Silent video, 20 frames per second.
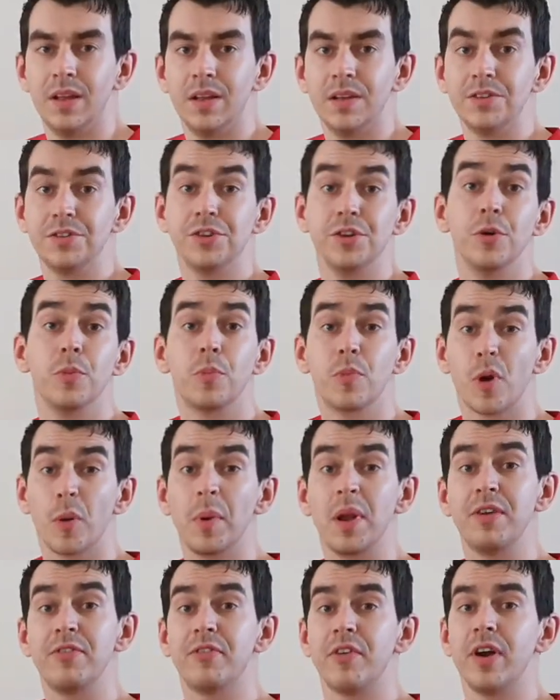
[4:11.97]
So you'll
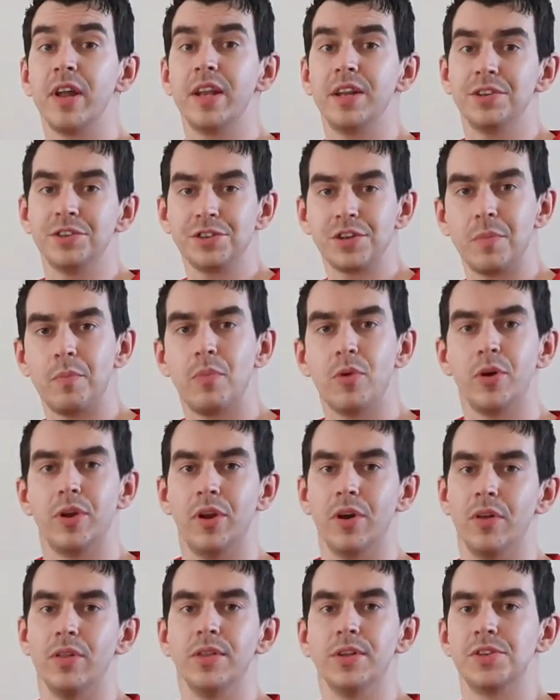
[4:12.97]
probably find at some
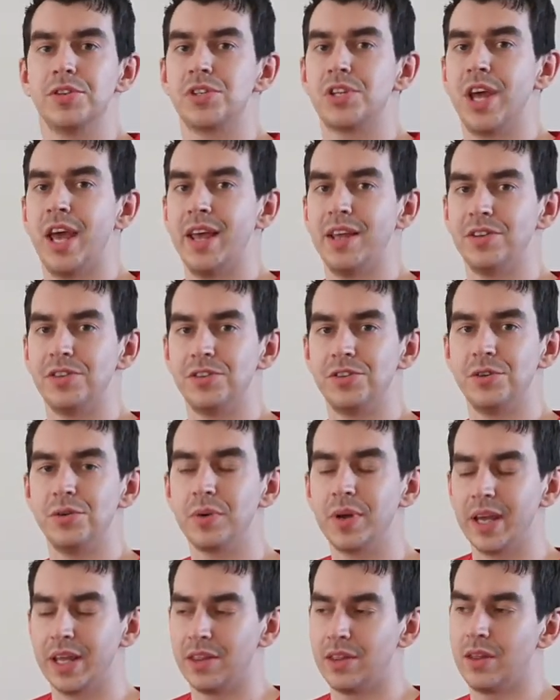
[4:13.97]
point on the stairs you'll
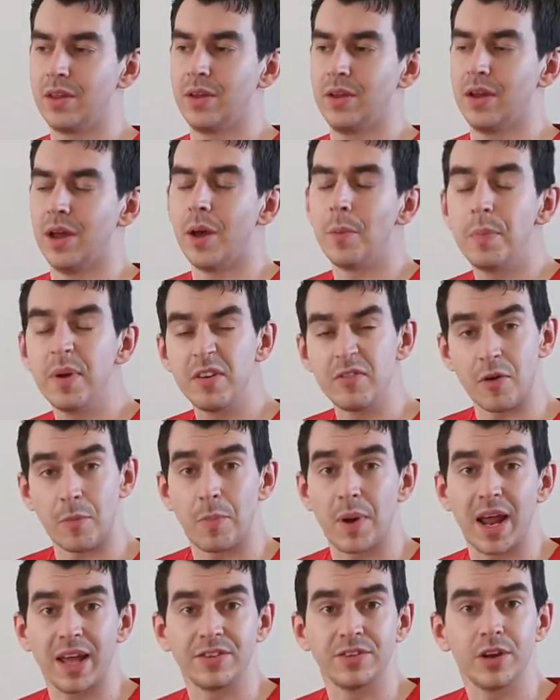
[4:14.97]
get to a bit of a
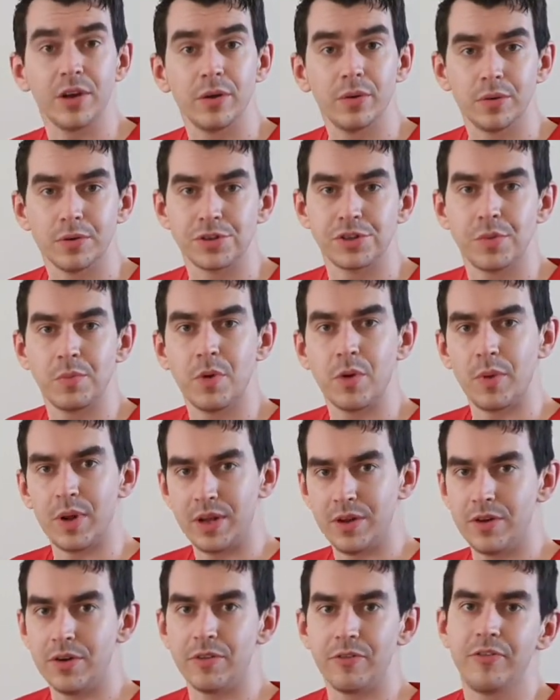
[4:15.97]
plateau or somewhere where
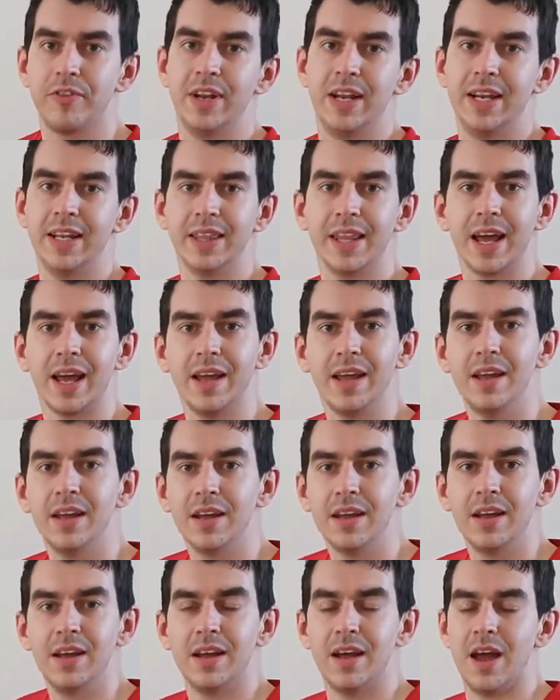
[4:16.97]
you're not feeling that
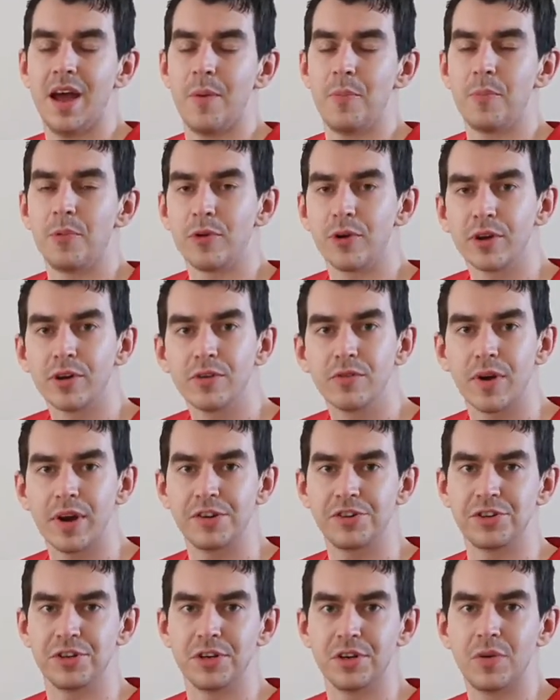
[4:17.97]

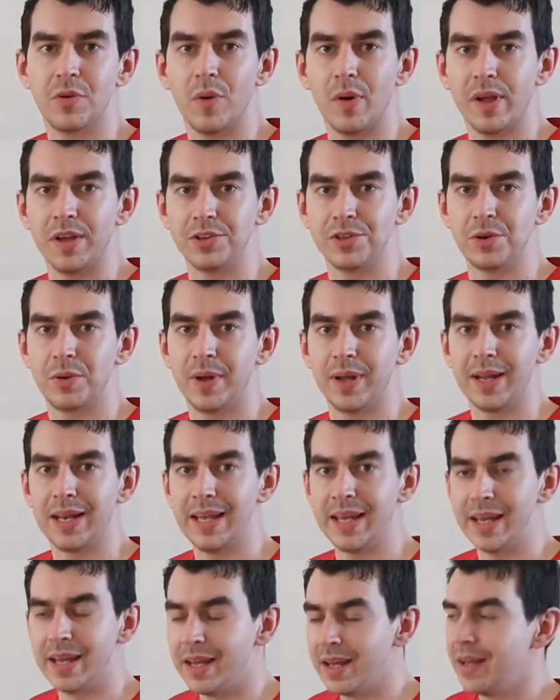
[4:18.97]
progression quite as
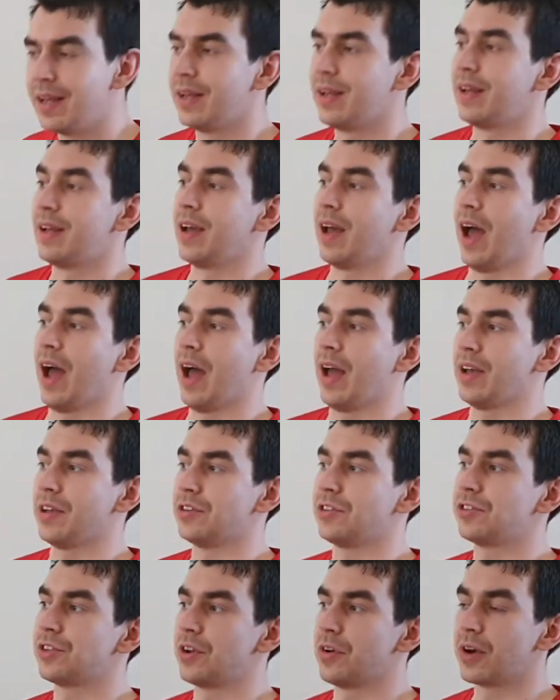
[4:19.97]
quickly.
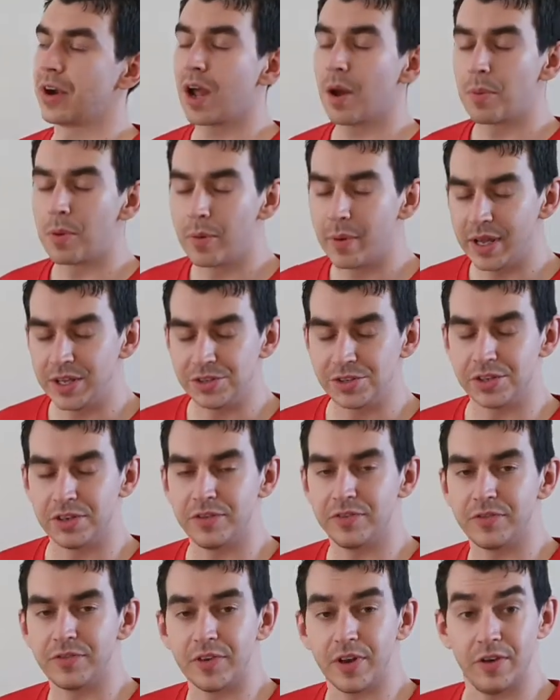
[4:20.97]
So there are a couple of ways
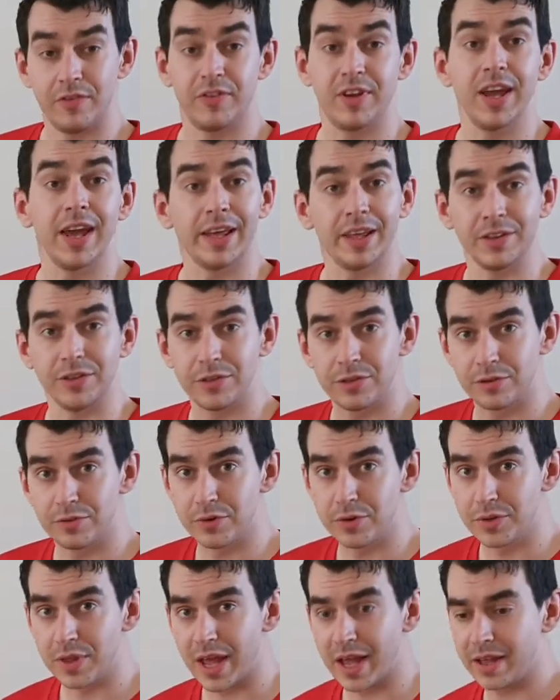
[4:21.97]
of getting
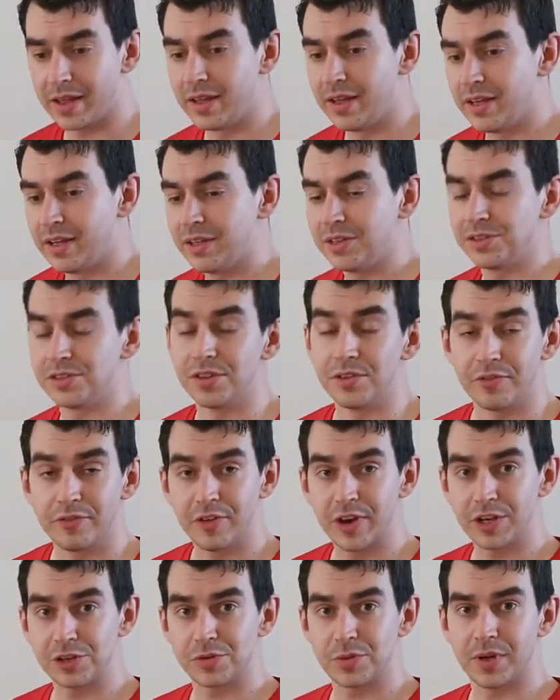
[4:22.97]
through that. So the
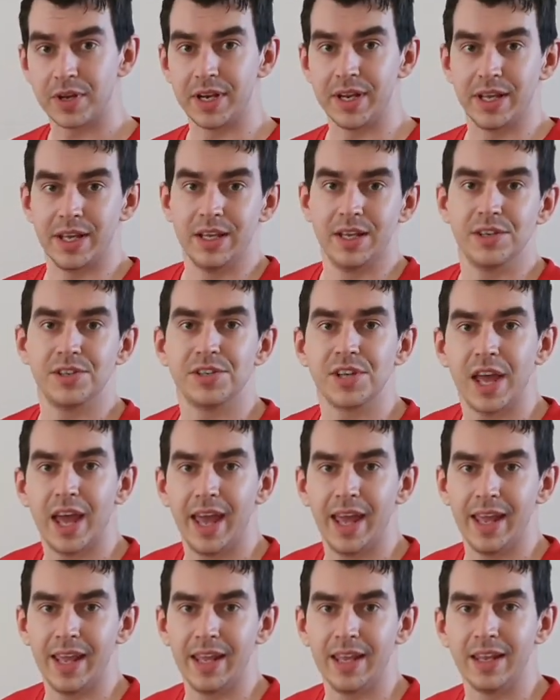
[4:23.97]
first one is
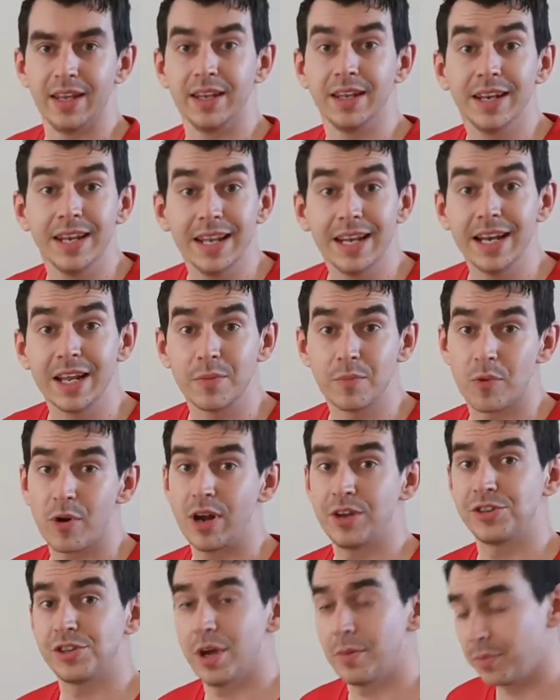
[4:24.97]
a kneeling
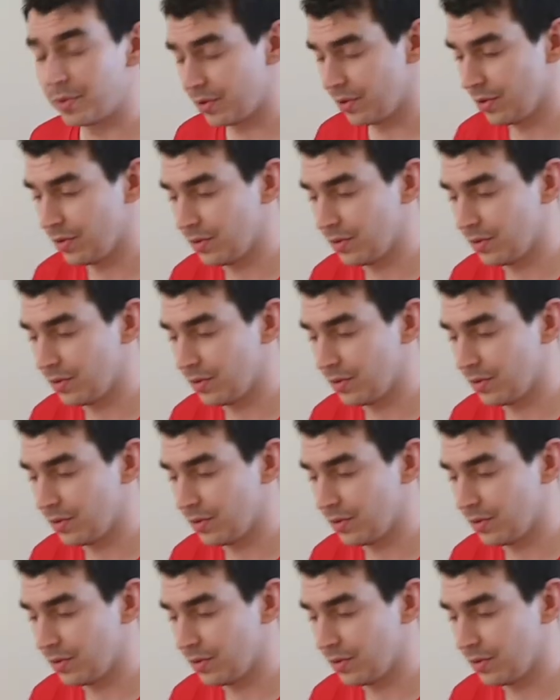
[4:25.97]
press up.